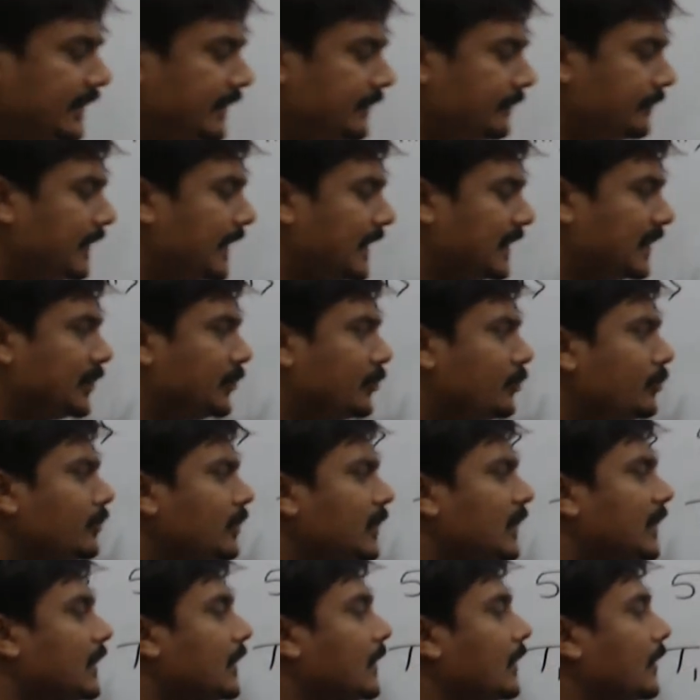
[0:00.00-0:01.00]
D value?
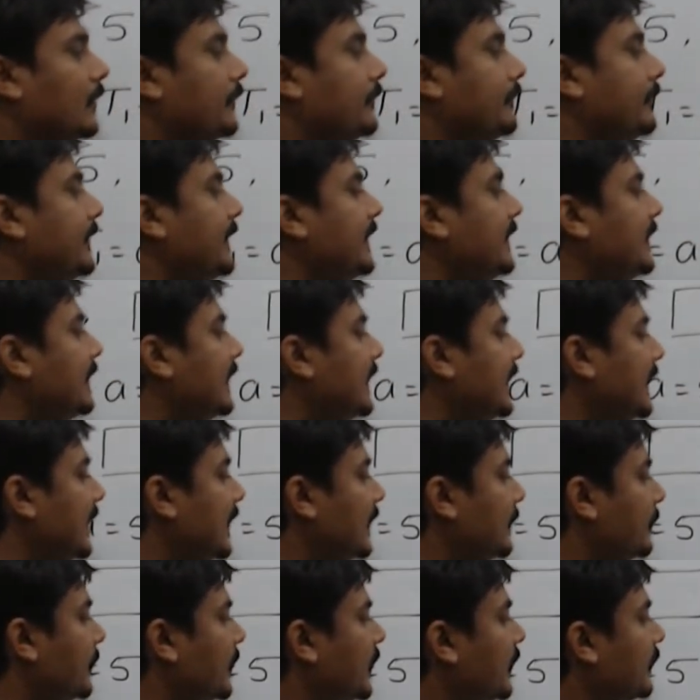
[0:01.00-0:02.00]
With the
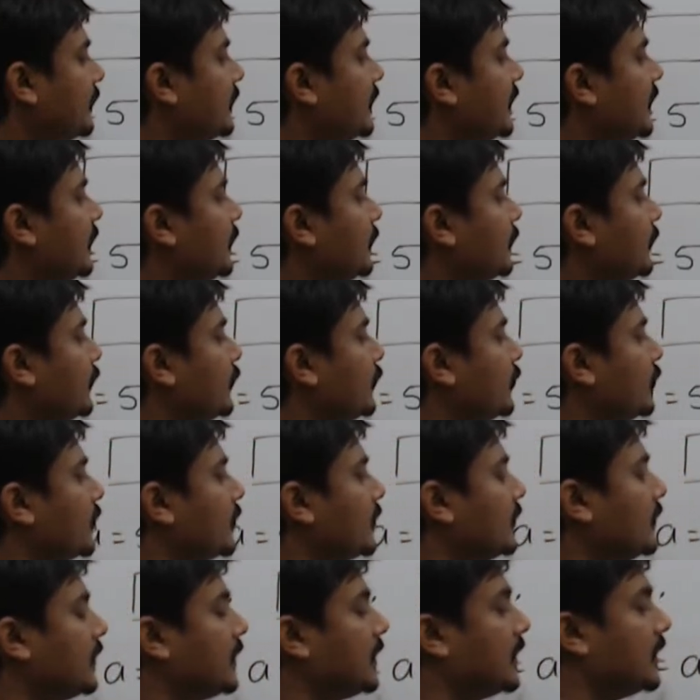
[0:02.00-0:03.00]
help of this
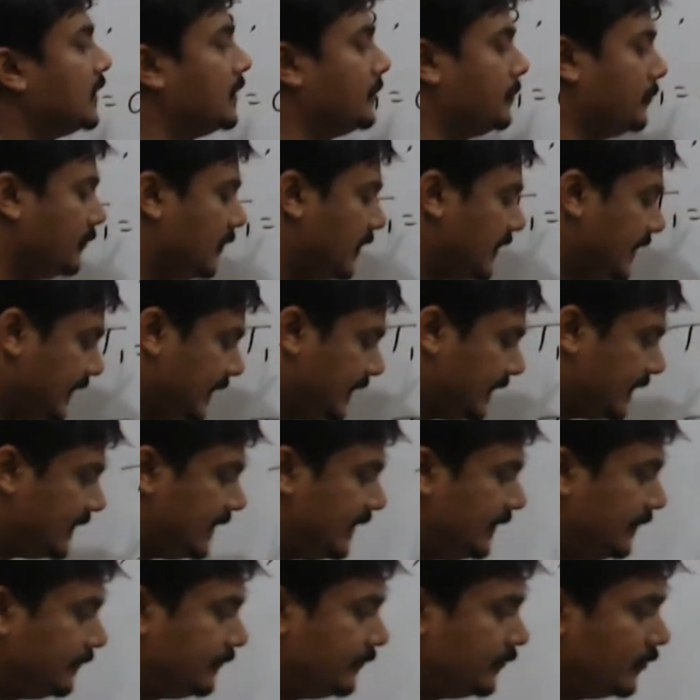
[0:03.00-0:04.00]
fourth term. What is
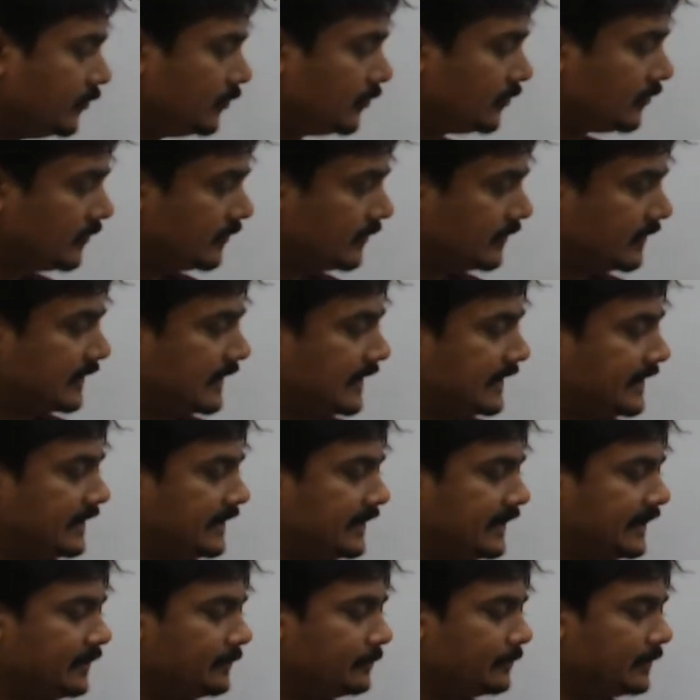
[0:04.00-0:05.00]
T4?
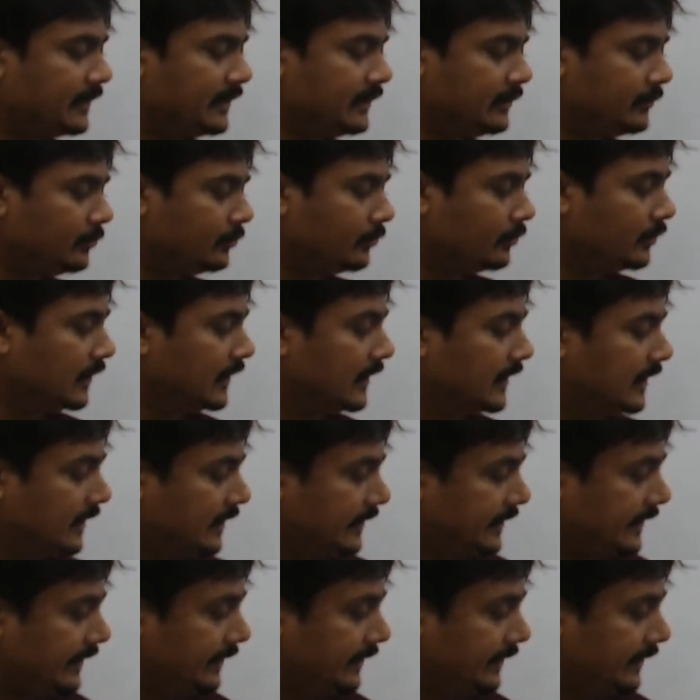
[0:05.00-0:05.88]
19 by 2.